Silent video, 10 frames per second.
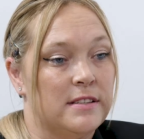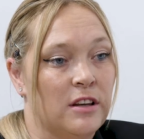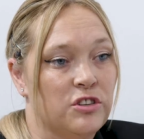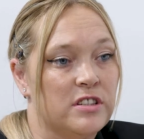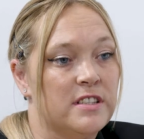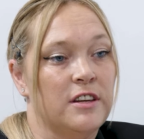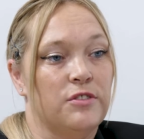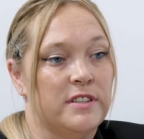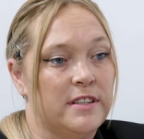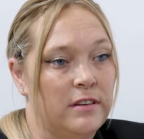It's such a
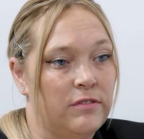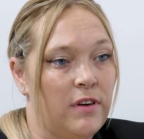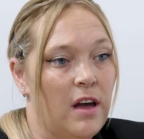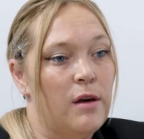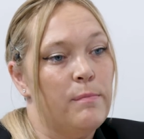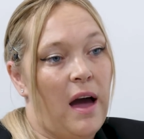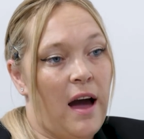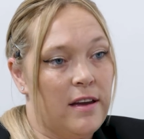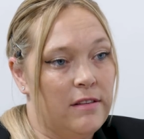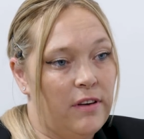secretive
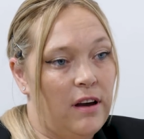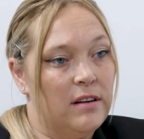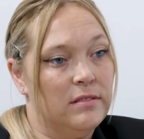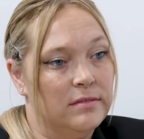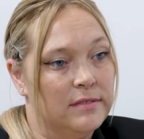behaviour,